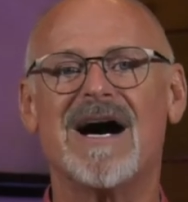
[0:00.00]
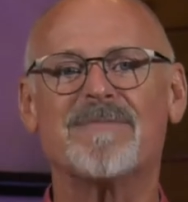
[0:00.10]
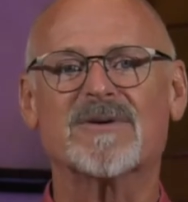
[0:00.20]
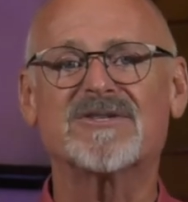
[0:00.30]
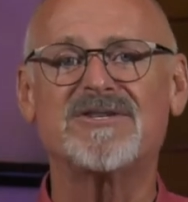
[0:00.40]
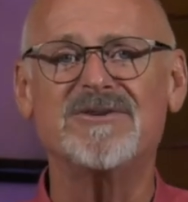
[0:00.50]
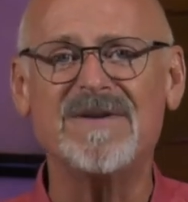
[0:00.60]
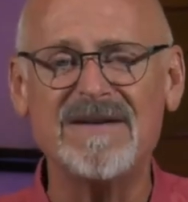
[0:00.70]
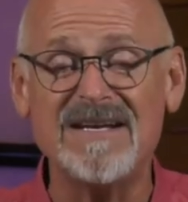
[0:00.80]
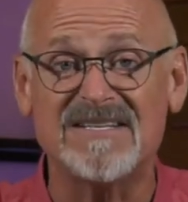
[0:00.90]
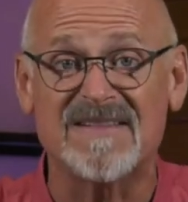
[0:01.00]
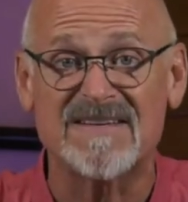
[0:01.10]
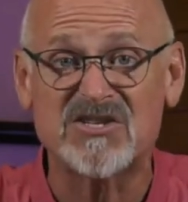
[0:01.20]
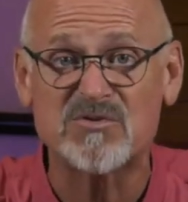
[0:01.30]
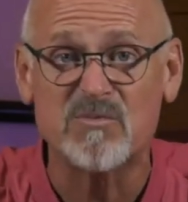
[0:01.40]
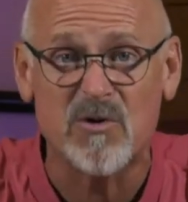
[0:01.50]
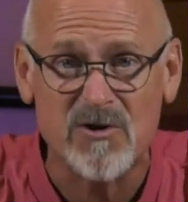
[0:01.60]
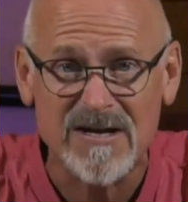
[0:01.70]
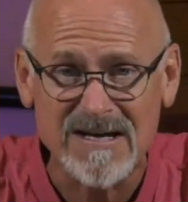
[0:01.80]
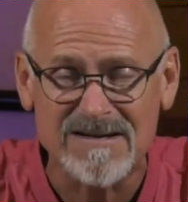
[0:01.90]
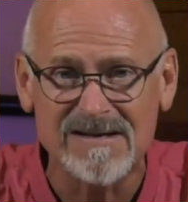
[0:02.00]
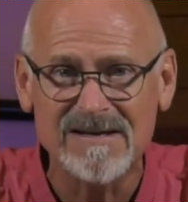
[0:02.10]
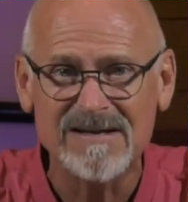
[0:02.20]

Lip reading: opportunity to this morning